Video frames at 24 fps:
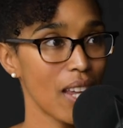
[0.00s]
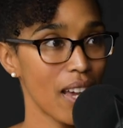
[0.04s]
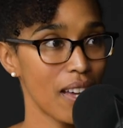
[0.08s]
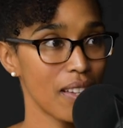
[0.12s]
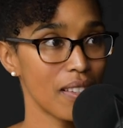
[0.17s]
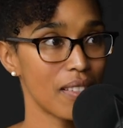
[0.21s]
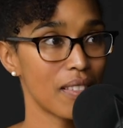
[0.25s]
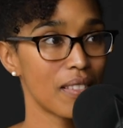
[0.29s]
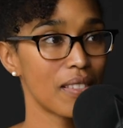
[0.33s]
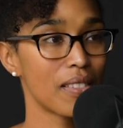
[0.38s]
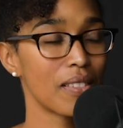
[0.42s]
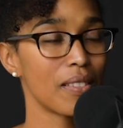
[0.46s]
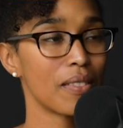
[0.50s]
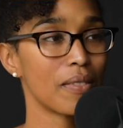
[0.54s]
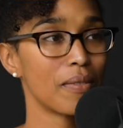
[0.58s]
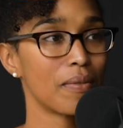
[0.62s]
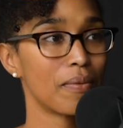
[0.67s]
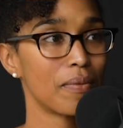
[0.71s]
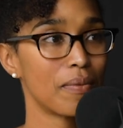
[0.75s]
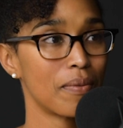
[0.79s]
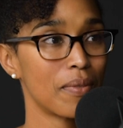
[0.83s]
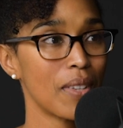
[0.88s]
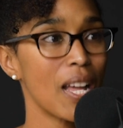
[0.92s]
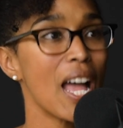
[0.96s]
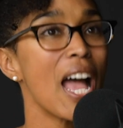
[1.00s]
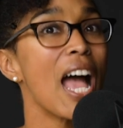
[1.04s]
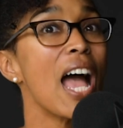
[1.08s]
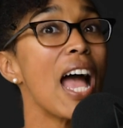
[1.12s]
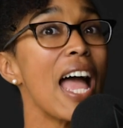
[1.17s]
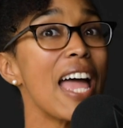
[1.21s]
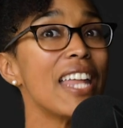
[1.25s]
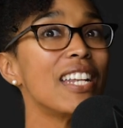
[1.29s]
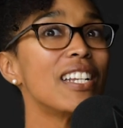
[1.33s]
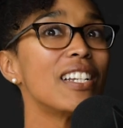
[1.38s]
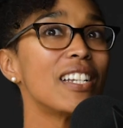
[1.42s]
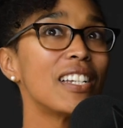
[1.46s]
Yes.
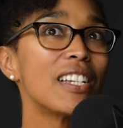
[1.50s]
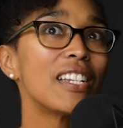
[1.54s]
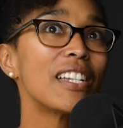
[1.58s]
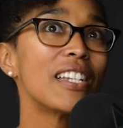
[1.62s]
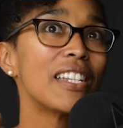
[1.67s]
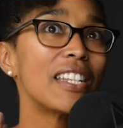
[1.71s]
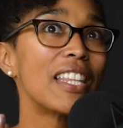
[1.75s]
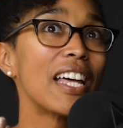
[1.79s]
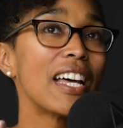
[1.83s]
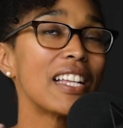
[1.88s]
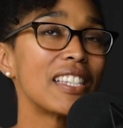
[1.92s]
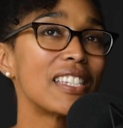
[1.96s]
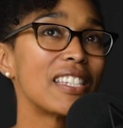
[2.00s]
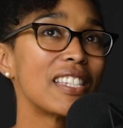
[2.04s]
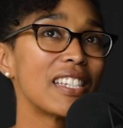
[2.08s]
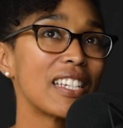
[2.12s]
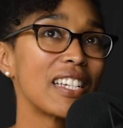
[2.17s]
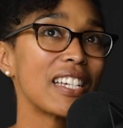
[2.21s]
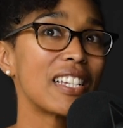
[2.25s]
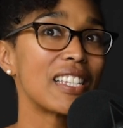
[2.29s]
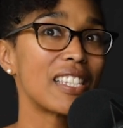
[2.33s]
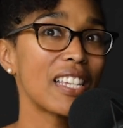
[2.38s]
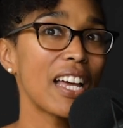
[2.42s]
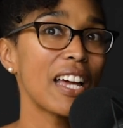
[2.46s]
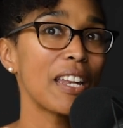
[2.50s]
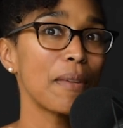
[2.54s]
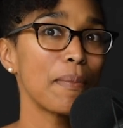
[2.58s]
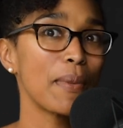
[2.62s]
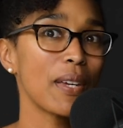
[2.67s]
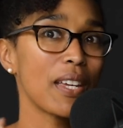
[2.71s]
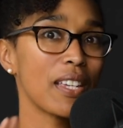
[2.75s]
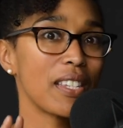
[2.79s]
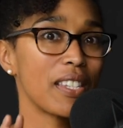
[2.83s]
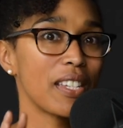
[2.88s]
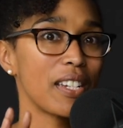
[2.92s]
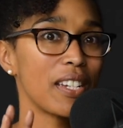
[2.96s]
And that's exciting
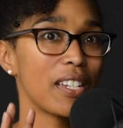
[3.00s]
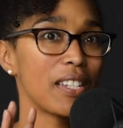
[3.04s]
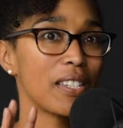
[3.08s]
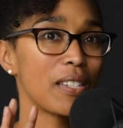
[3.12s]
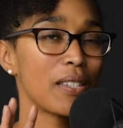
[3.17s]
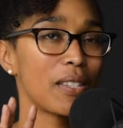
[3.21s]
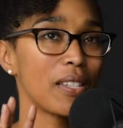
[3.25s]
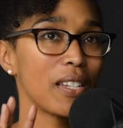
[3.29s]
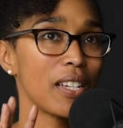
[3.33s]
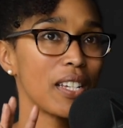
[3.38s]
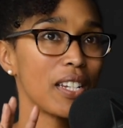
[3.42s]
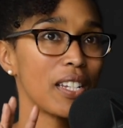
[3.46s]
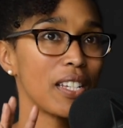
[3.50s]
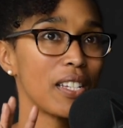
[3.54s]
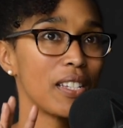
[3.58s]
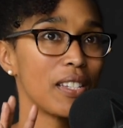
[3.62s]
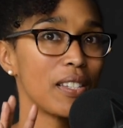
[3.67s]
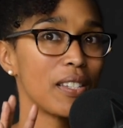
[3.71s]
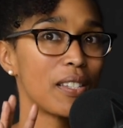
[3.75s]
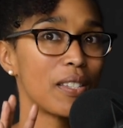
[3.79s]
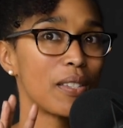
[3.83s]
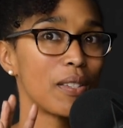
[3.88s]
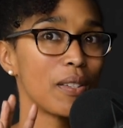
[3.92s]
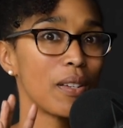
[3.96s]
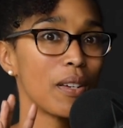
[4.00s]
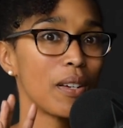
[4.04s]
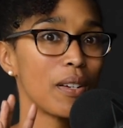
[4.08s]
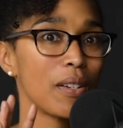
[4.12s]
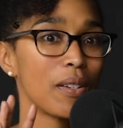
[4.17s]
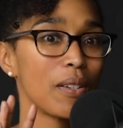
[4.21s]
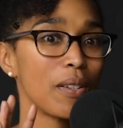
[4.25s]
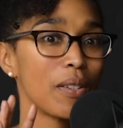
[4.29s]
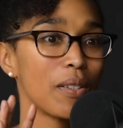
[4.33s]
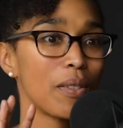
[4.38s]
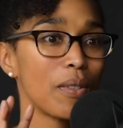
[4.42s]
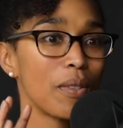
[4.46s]
because it is
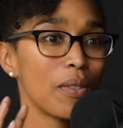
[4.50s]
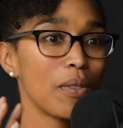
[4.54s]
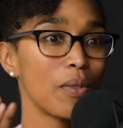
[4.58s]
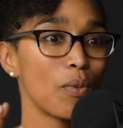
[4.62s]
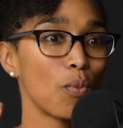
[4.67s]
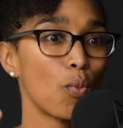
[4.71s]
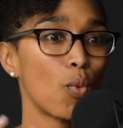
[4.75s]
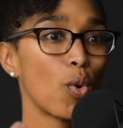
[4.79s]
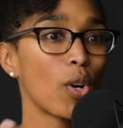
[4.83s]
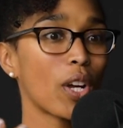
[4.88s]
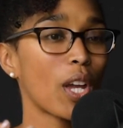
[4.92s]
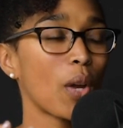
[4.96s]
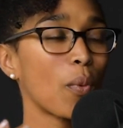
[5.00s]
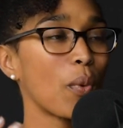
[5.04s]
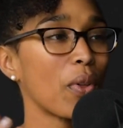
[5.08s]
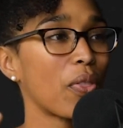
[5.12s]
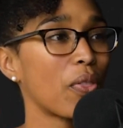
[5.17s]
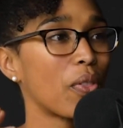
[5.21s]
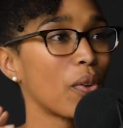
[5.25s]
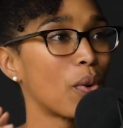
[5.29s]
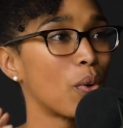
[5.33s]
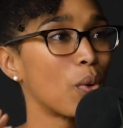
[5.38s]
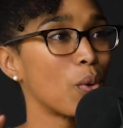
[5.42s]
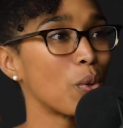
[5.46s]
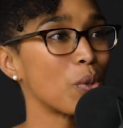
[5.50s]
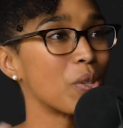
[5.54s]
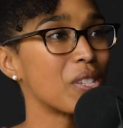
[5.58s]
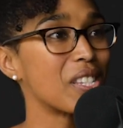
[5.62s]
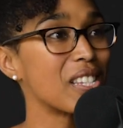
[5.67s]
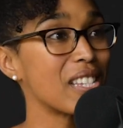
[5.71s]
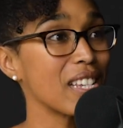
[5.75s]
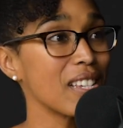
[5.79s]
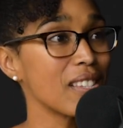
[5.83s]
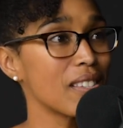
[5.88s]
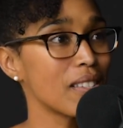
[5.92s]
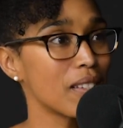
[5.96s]
working with the whole
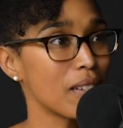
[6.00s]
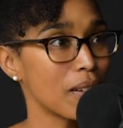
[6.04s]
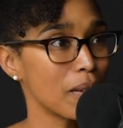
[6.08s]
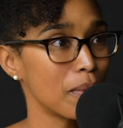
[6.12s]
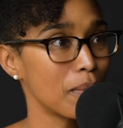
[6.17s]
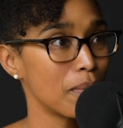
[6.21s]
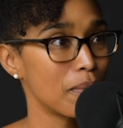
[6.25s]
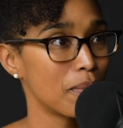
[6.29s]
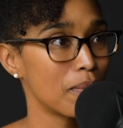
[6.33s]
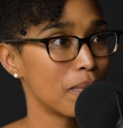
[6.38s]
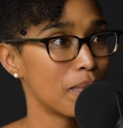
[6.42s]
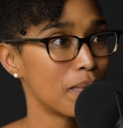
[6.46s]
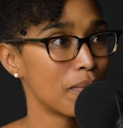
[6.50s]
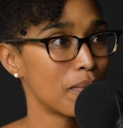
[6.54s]
system.